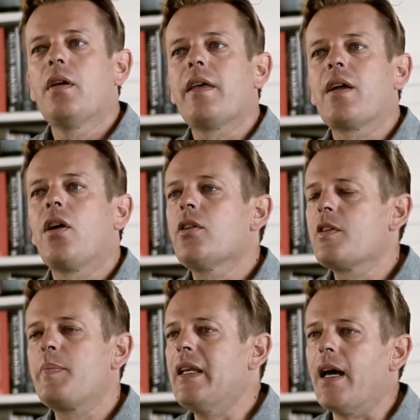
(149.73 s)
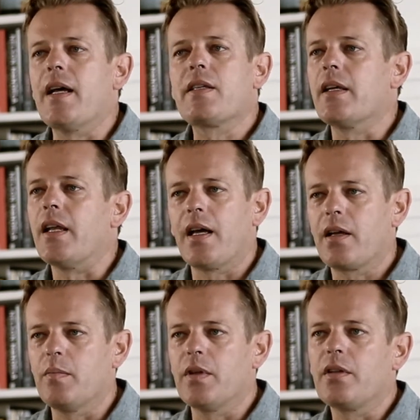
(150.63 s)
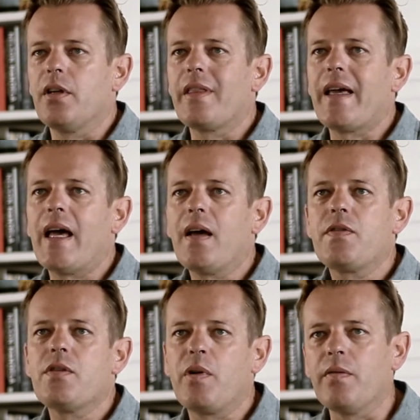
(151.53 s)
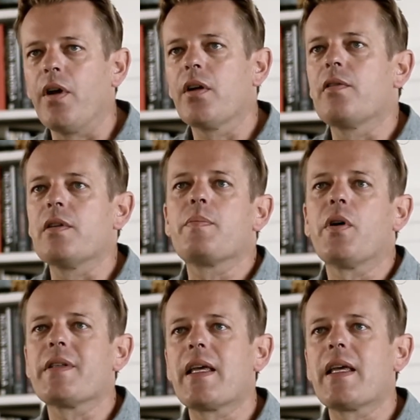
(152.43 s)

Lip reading: They can't just be nice and likable. They have to provoke a response.